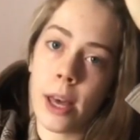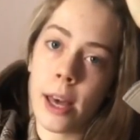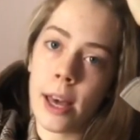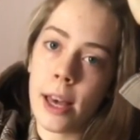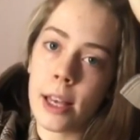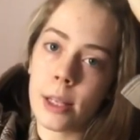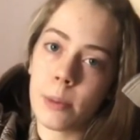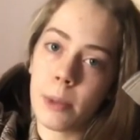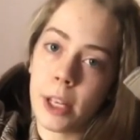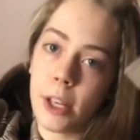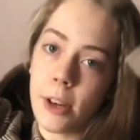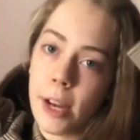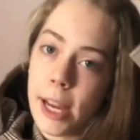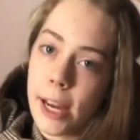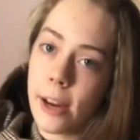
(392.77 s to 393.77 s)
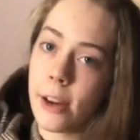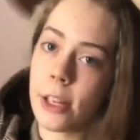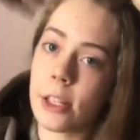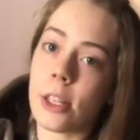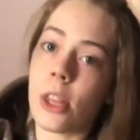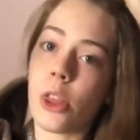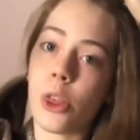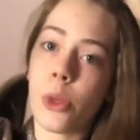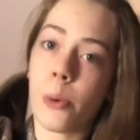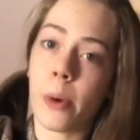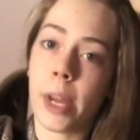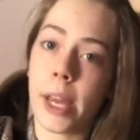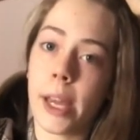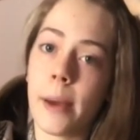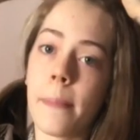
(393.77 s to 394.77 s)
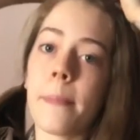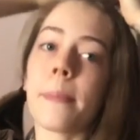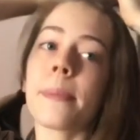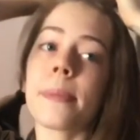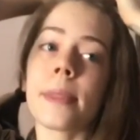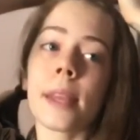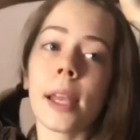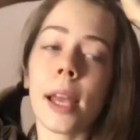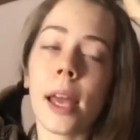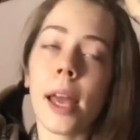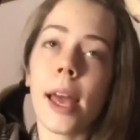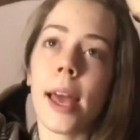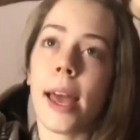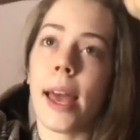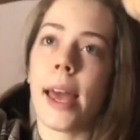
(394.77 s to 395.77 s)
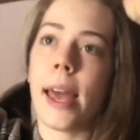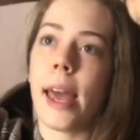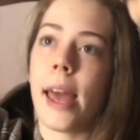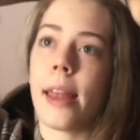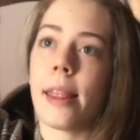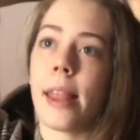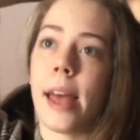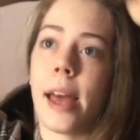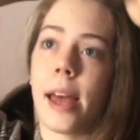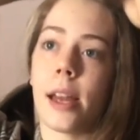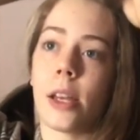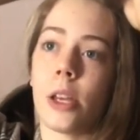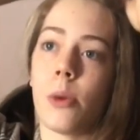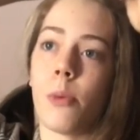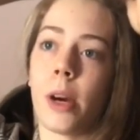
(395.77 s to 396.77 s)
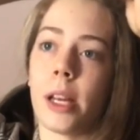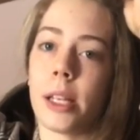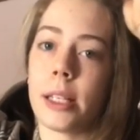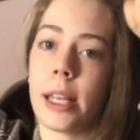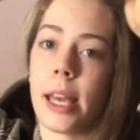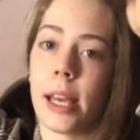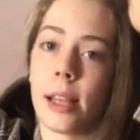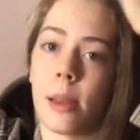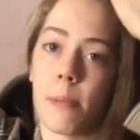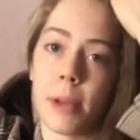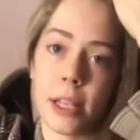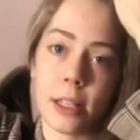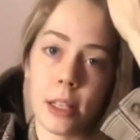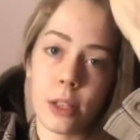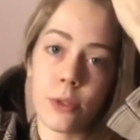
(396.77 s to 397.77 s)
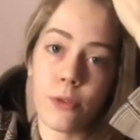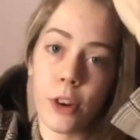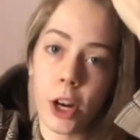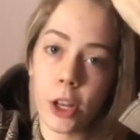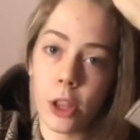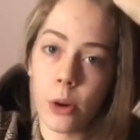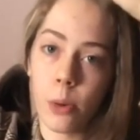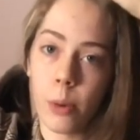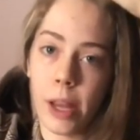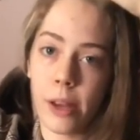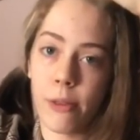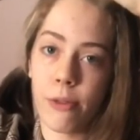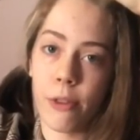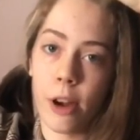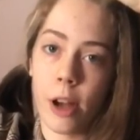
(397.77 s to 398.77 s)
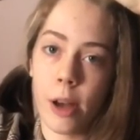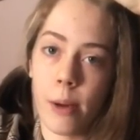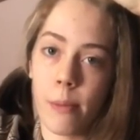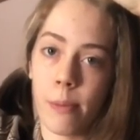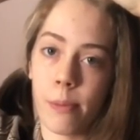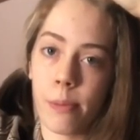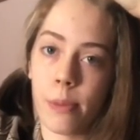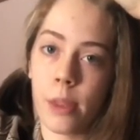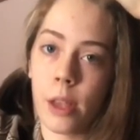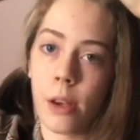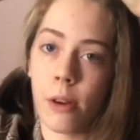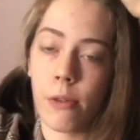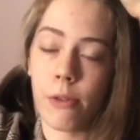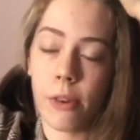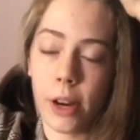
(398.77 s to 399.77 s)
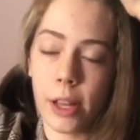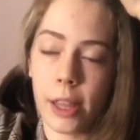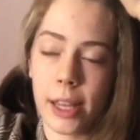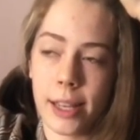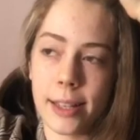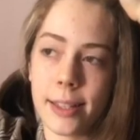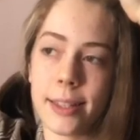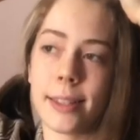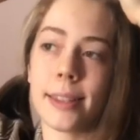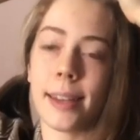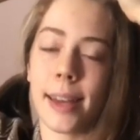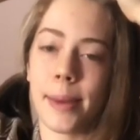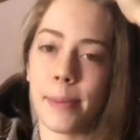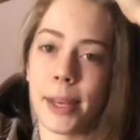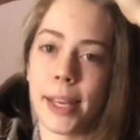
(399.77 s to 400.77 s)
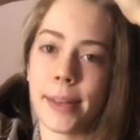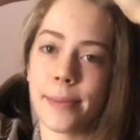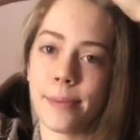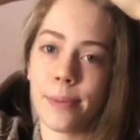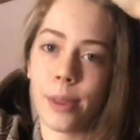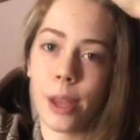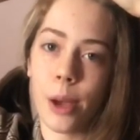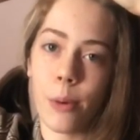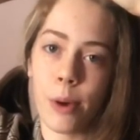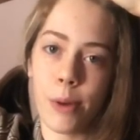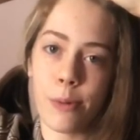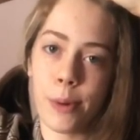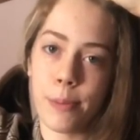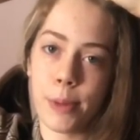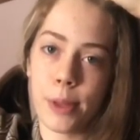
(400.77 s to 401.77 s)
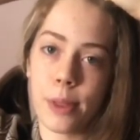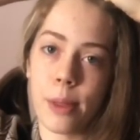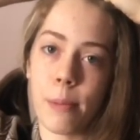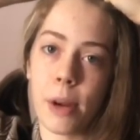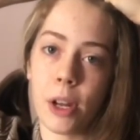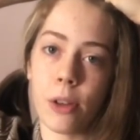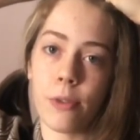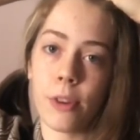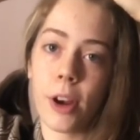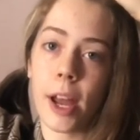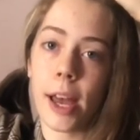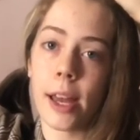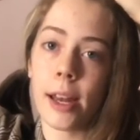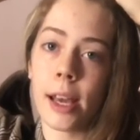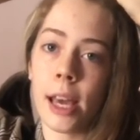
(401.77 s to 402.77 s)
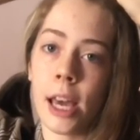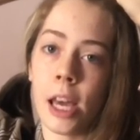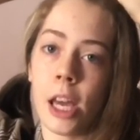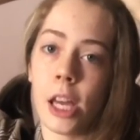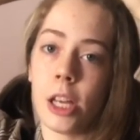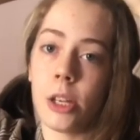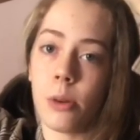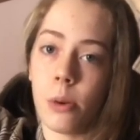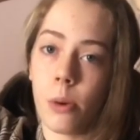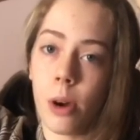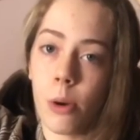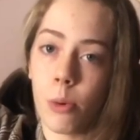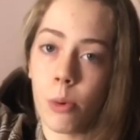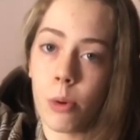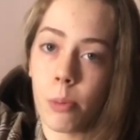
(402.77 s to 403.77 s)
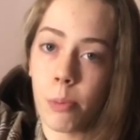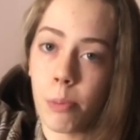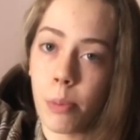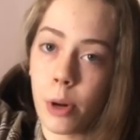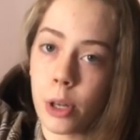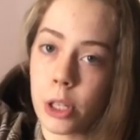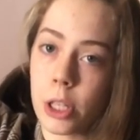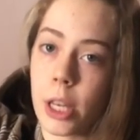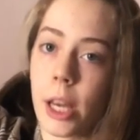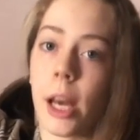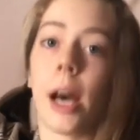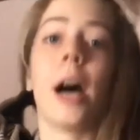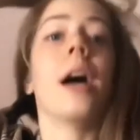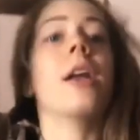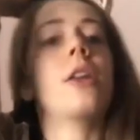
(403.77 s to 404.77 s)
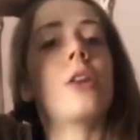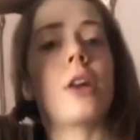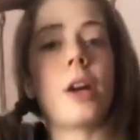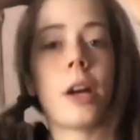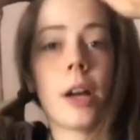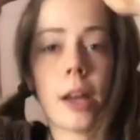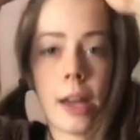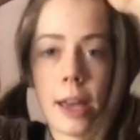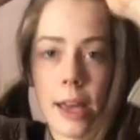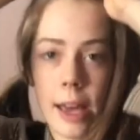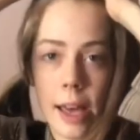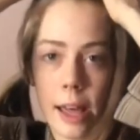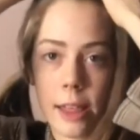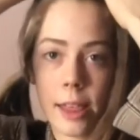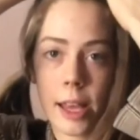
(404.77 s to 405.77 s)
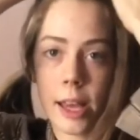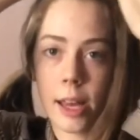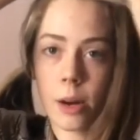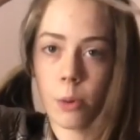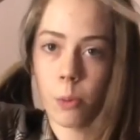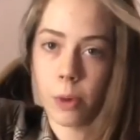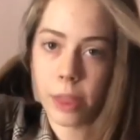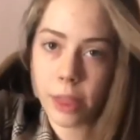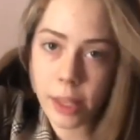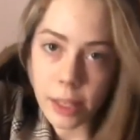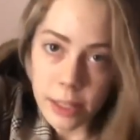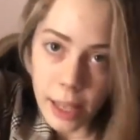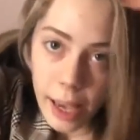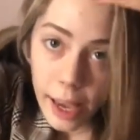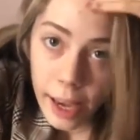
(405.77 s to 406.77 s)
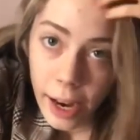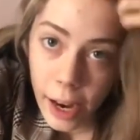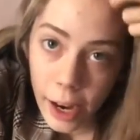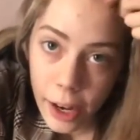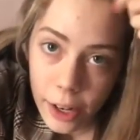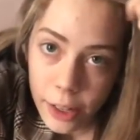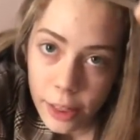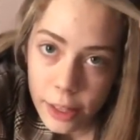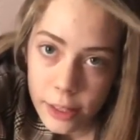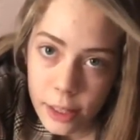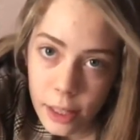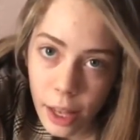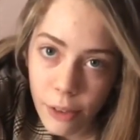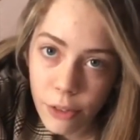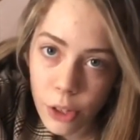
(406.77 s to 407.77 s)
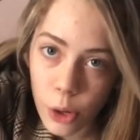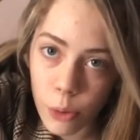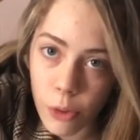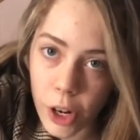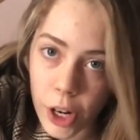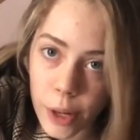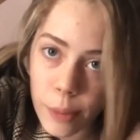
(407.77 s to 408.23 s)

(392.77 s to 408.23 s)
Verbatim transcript: split your hair into three and then you wanna take the piece that's farther away from, farthest, I mean, away from the middle of your head and you push it under. And then with this hair that's left over,